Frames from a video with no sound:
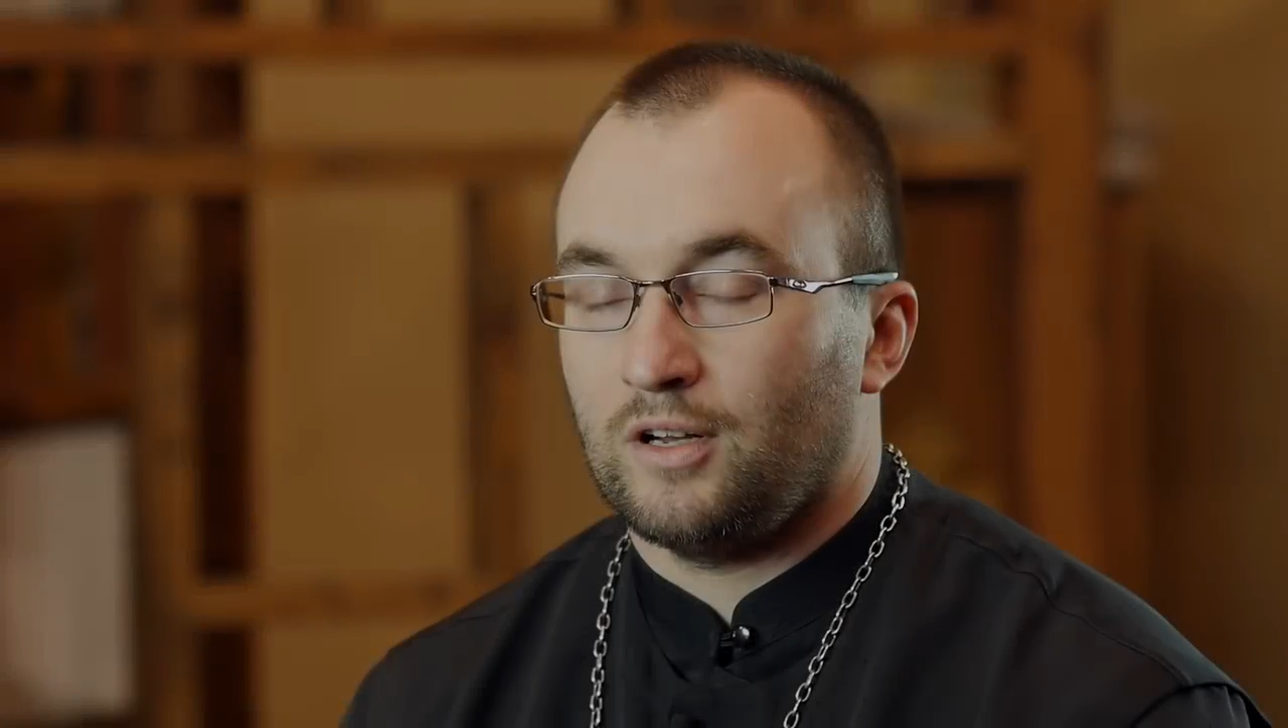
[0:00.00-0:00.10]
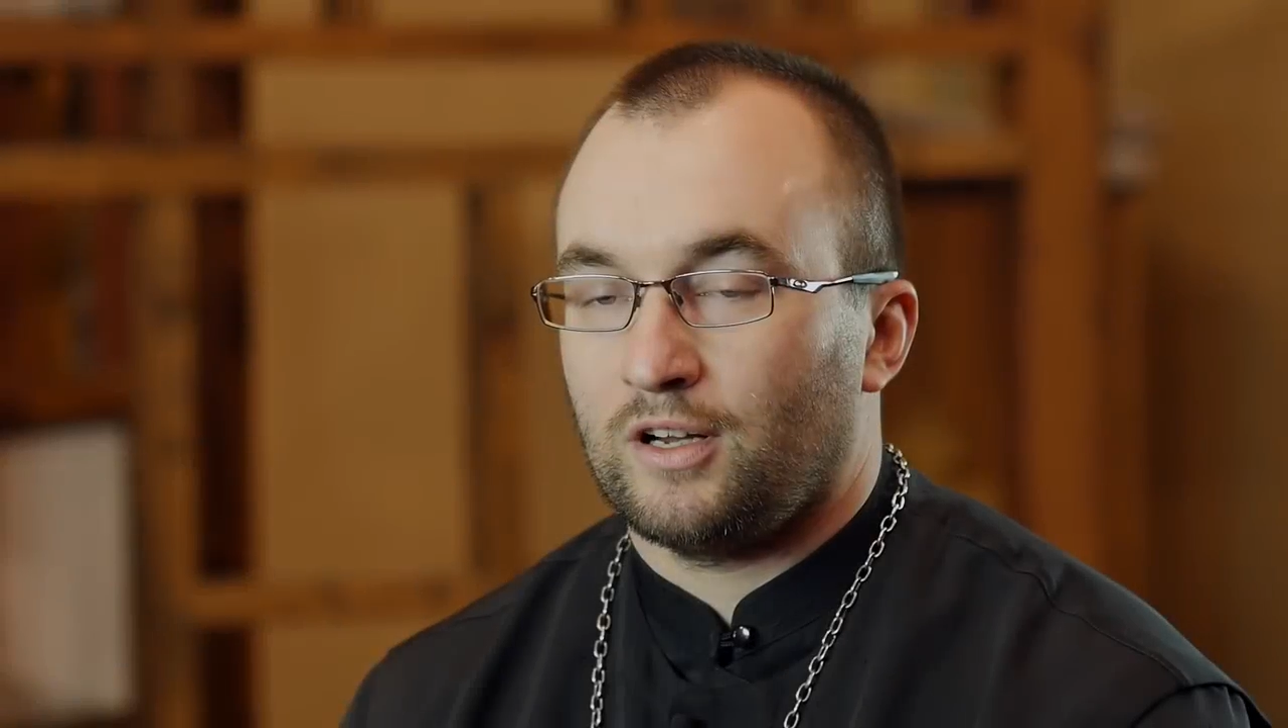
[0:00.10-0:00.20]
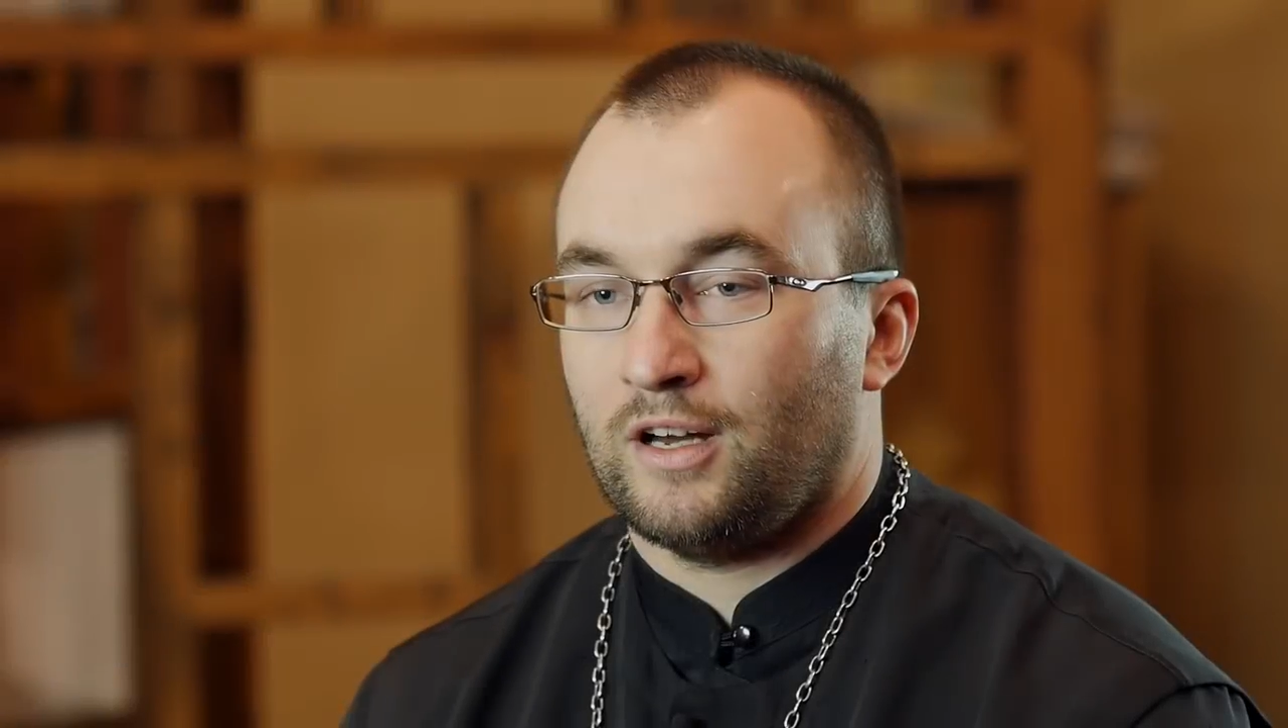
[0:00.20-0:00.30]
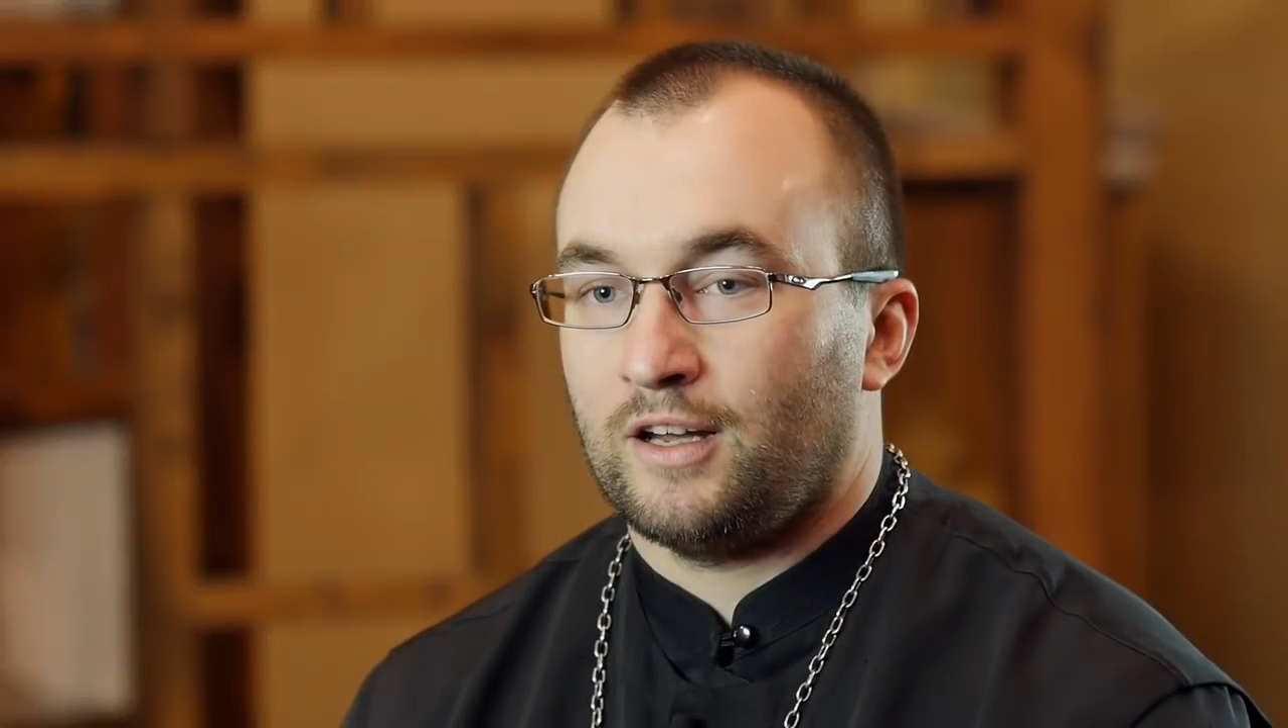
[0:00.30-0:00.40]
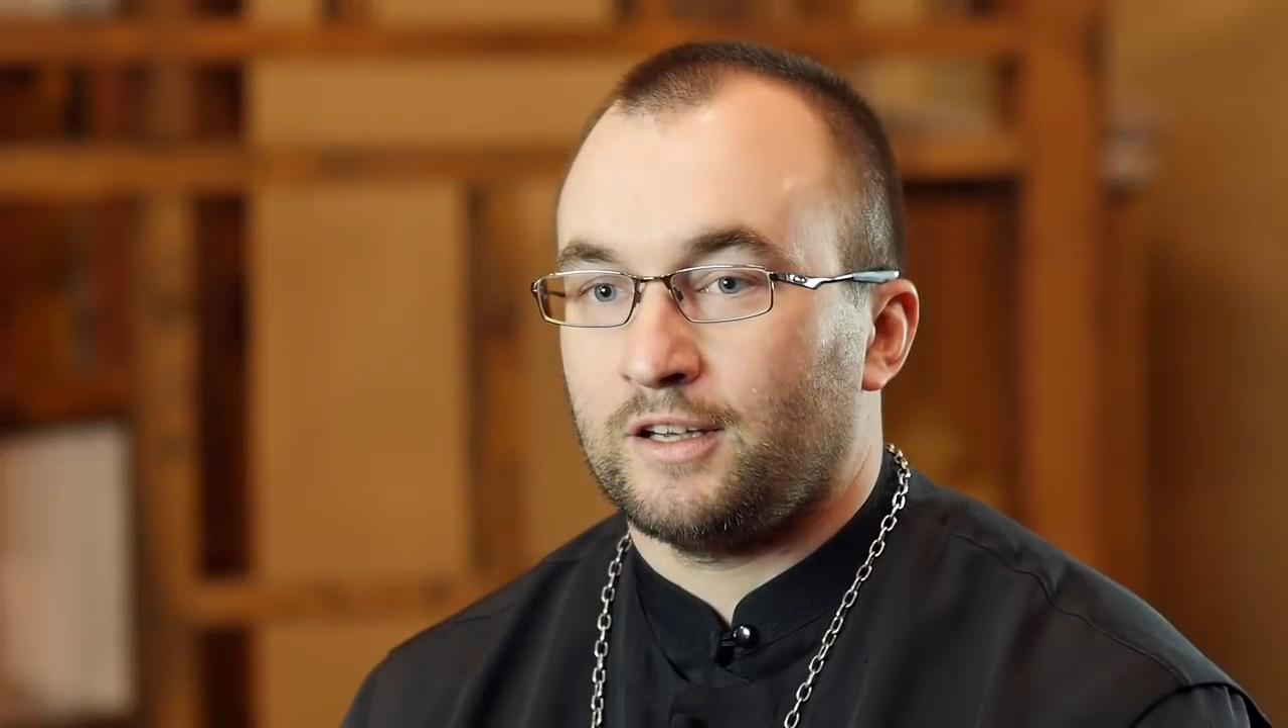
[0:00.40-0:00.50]
a
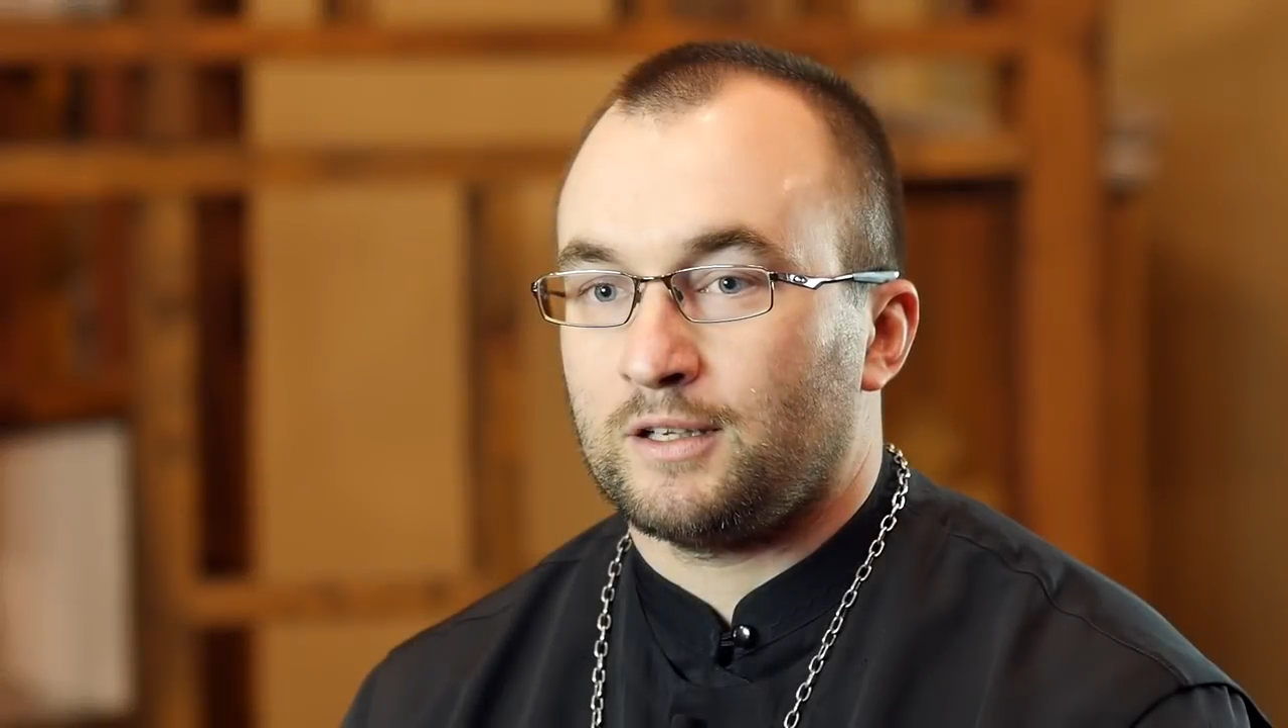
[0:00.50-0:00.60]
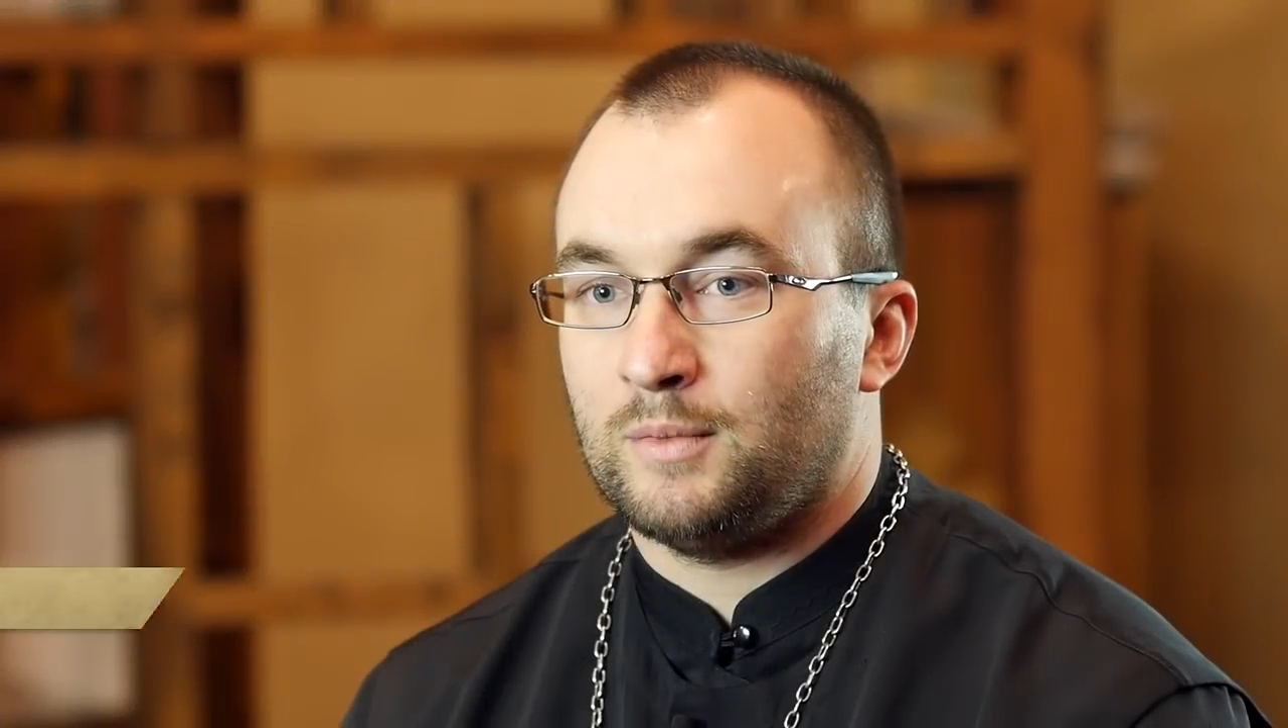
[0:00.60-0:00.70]
guy like